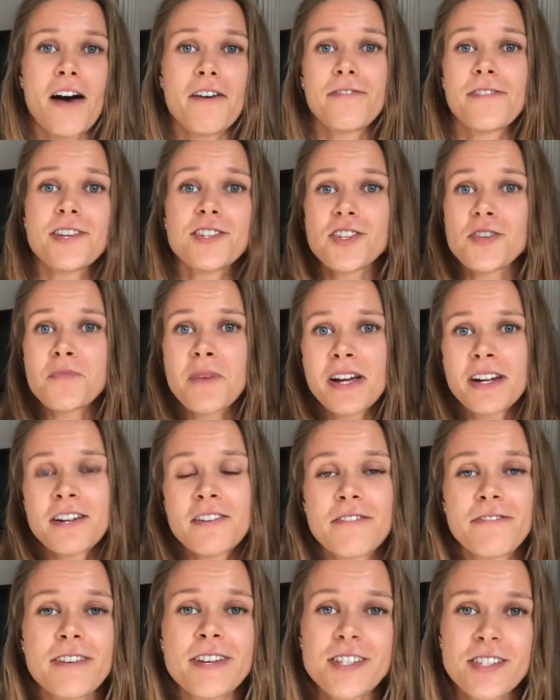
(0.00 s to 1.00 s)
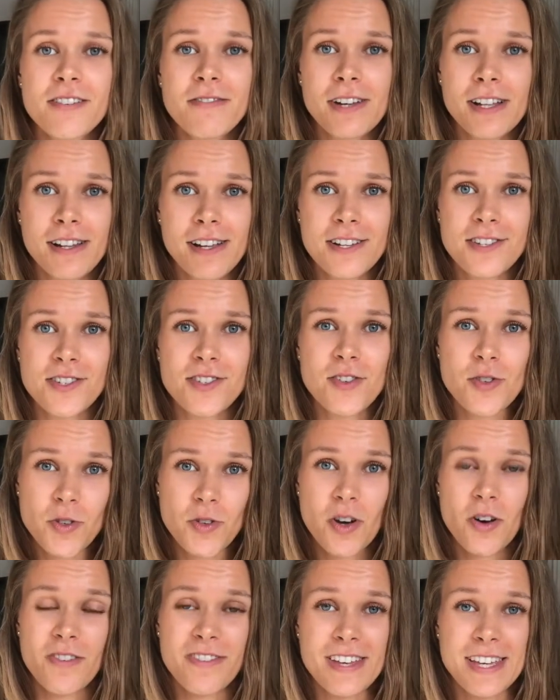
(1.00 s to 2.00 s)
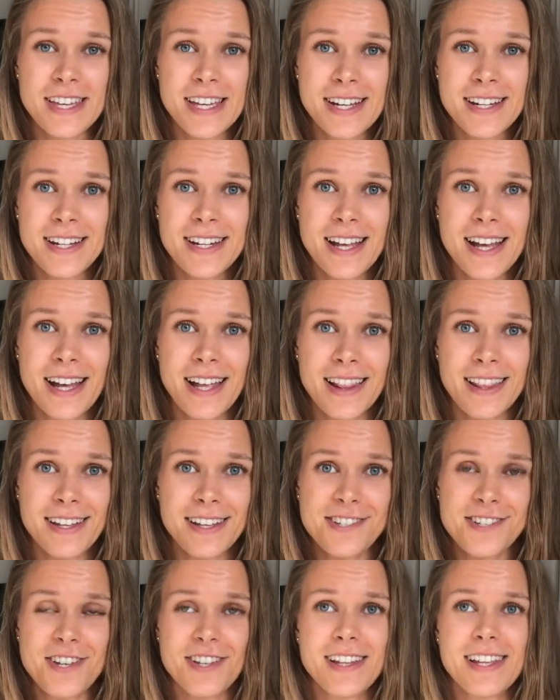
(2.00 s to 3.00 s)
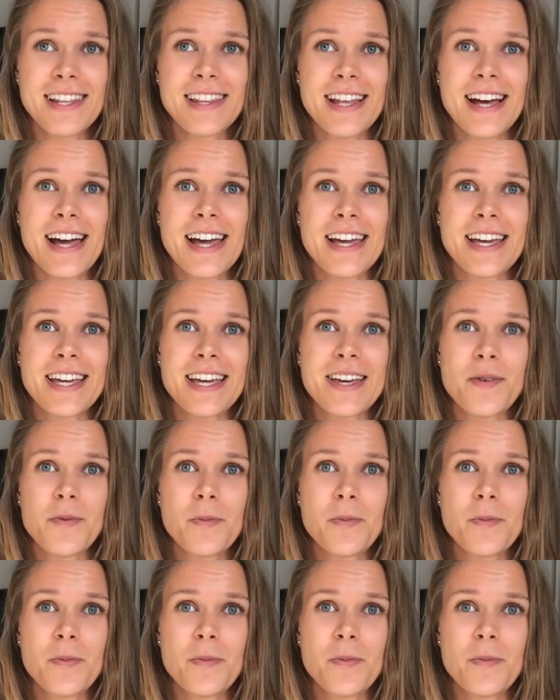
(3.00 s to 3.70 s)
fisherman in a fisher village should go vegan. I literally, like,